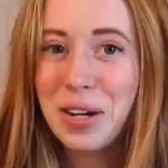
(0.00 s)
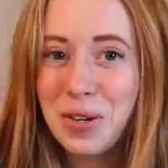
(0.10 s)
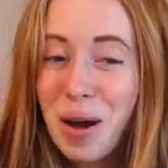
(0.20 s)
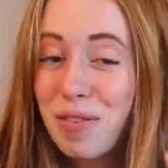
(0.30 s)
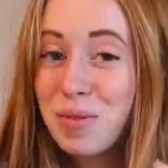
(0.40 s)
I
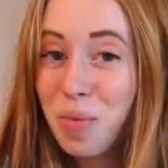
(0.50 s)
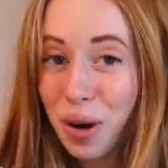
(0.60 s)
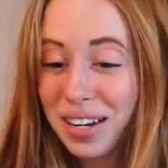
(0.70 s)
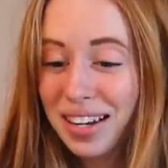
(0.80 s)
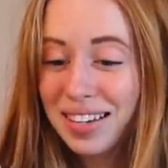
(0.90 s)
do have some
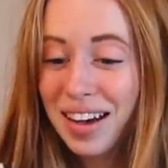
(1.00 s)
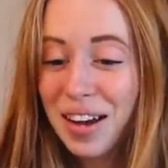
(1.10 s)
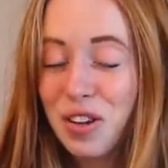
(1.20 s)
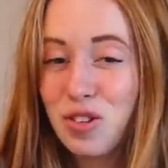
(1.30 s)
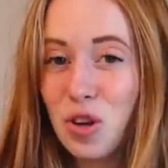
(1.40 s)
work to get
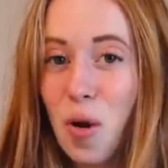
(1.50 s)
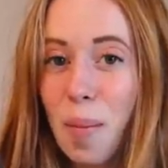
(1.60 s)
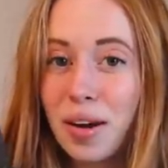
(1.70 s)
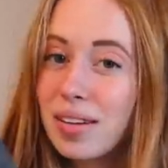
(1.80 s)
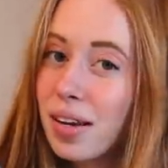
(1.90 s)
done, so
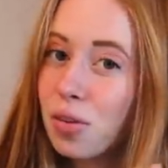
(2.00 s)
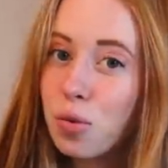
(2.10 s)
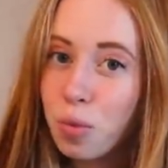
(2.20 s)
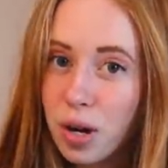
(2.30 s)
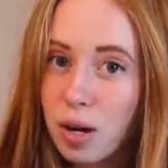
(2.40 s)
I'm gonna take a
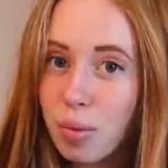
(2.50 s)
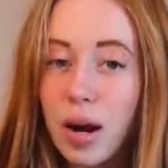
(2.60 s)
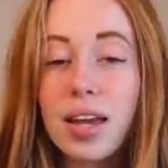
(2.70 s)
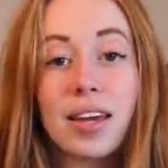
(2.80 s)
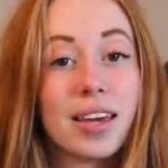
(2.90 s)
little reading
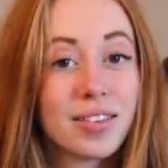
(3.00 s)
break,